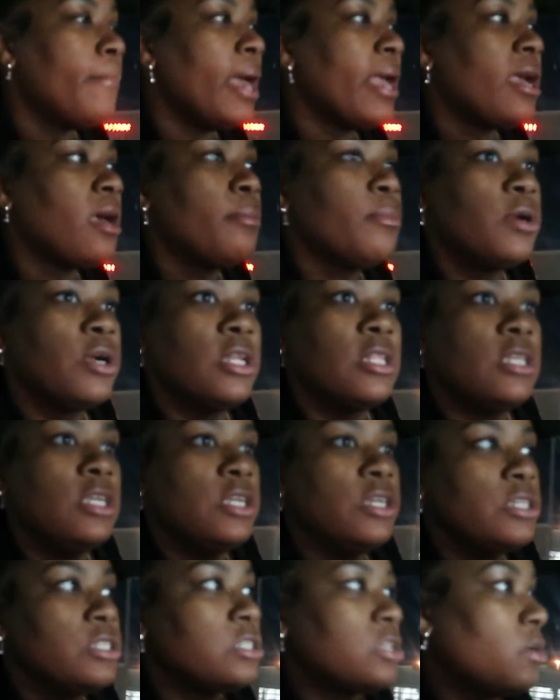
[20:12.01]
might come
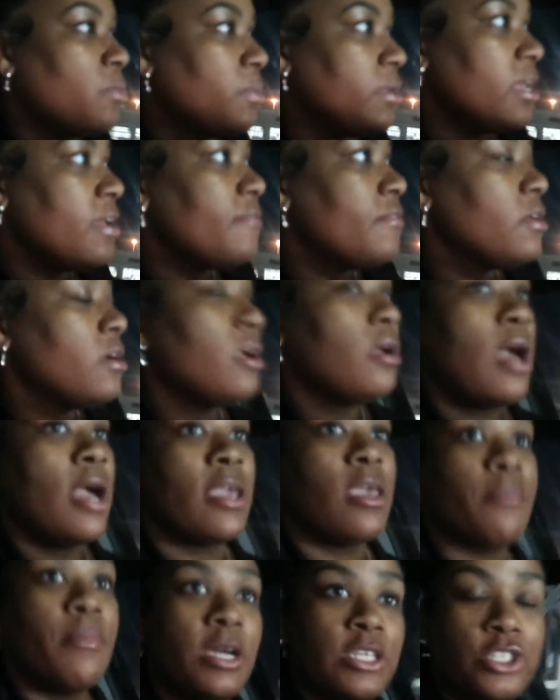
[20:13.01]
earlier so whenever I
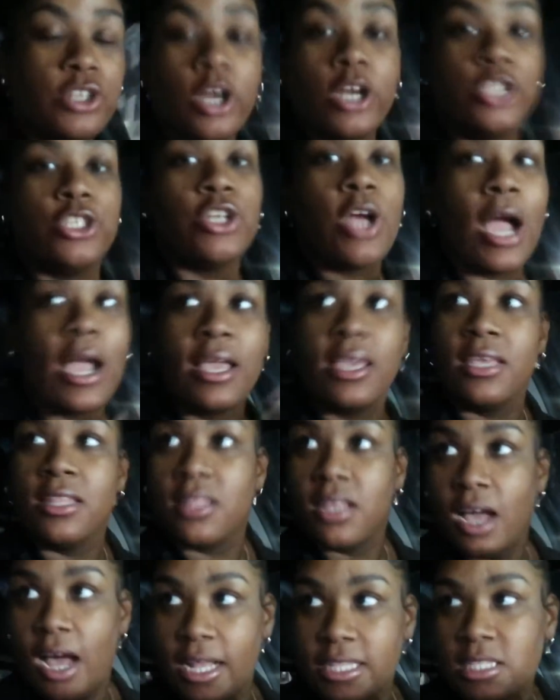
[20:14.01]
get my charger I can
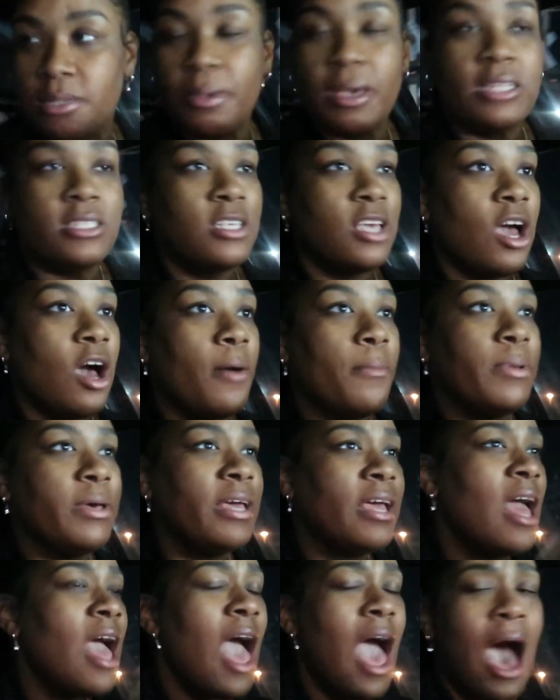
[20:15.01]
get the content back to y'all
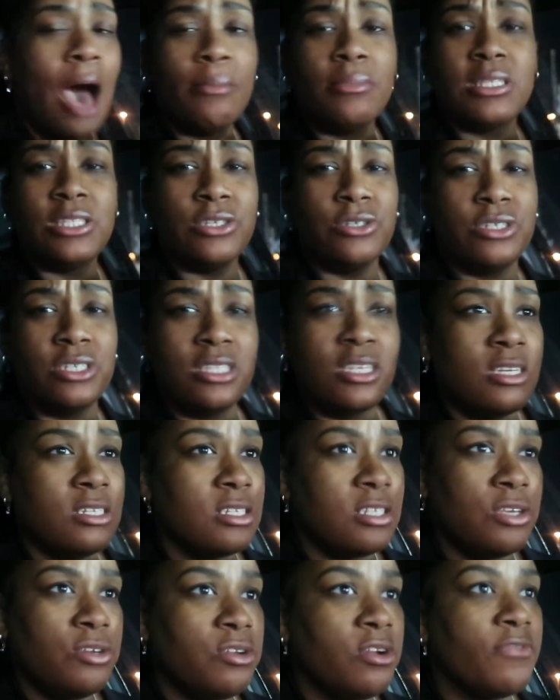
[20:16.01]
but I'm still just
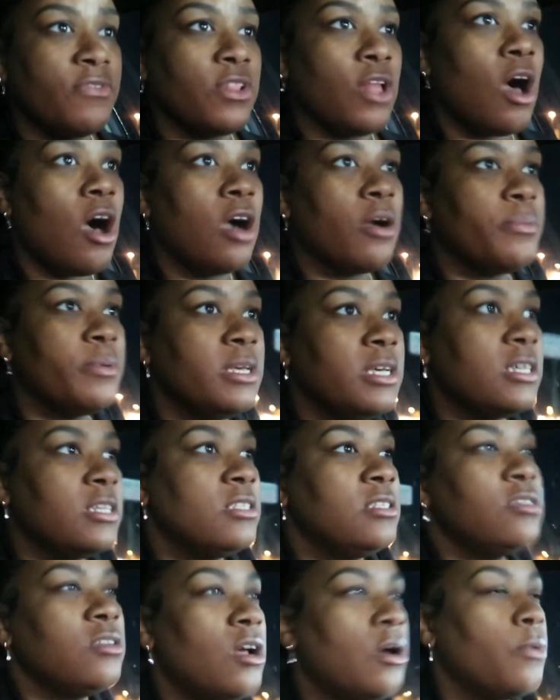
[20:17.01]
continuing to vlog
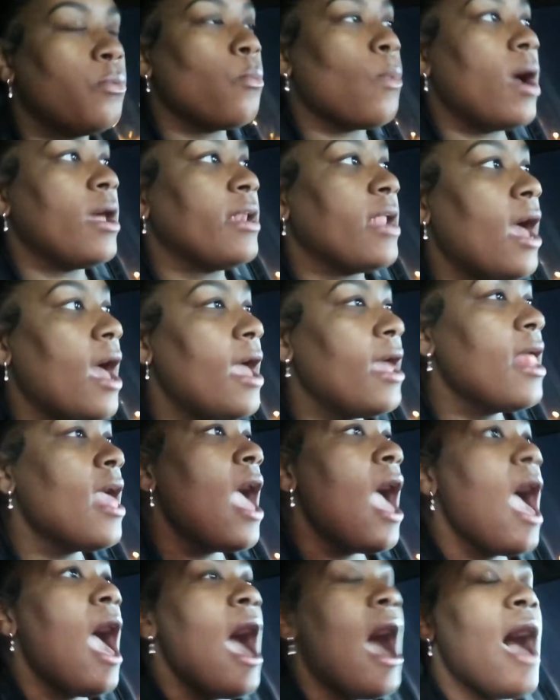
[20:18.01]
because you know why not
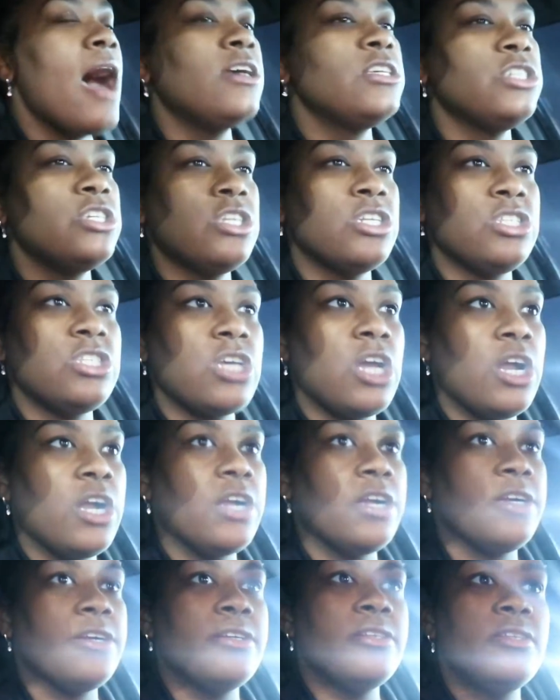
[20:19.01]
I should have
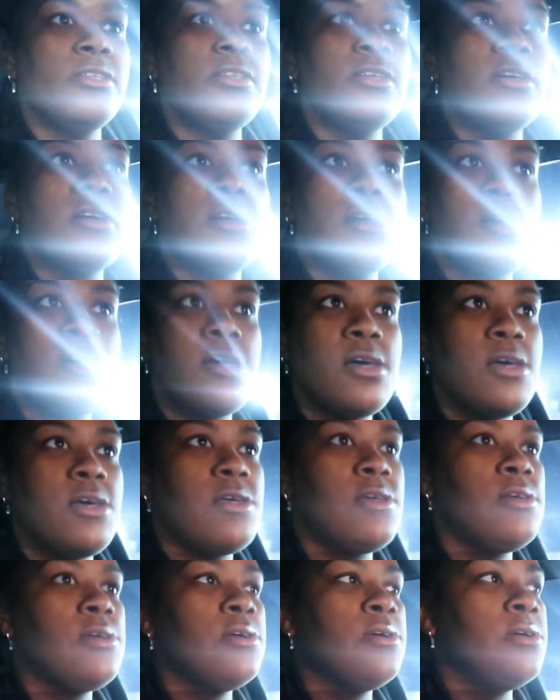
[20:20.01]
turned
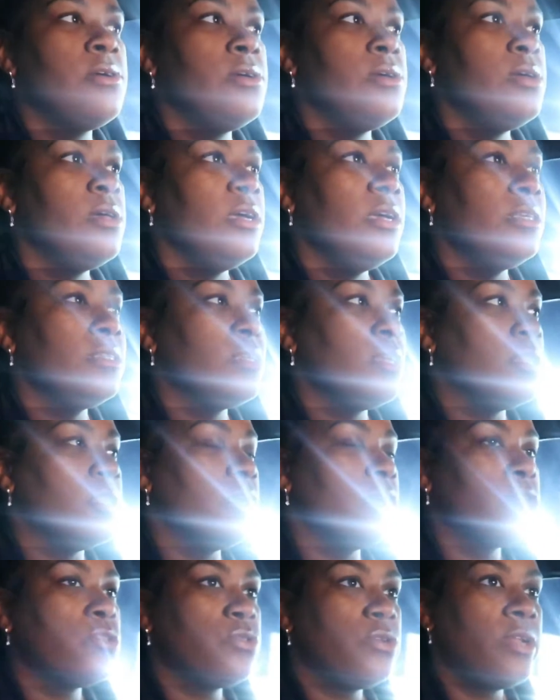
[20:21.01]
is a
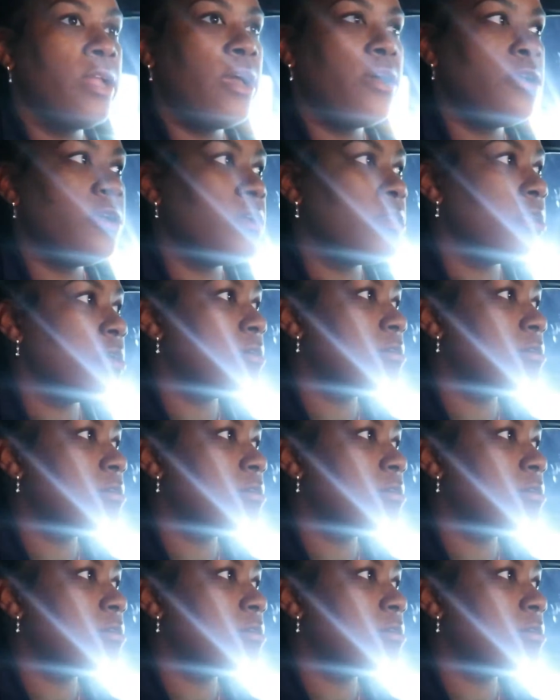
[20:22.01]
liquor store down here